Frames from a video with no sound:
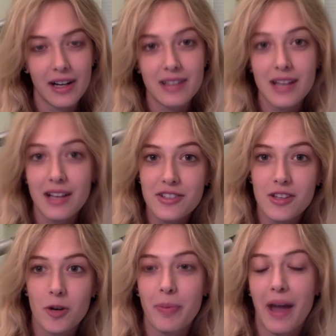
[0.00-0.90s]

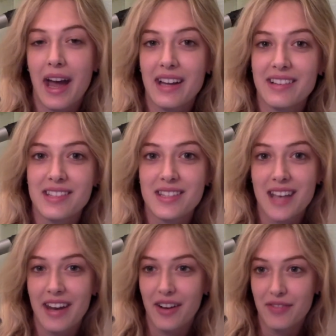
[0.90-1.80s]
telescope and
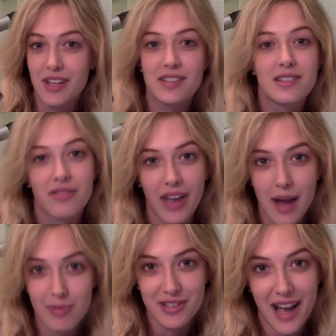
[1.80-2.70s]
set of dozens of
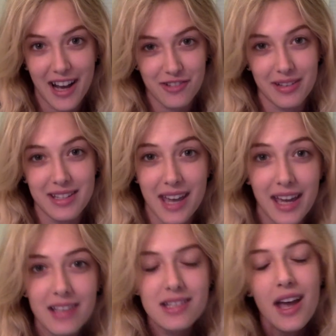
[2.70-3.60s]
cameras actually
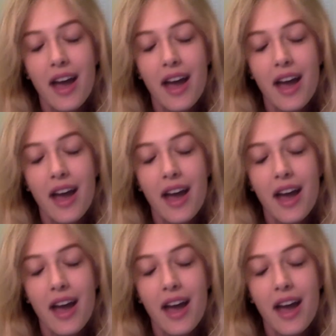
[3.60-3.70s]
takes.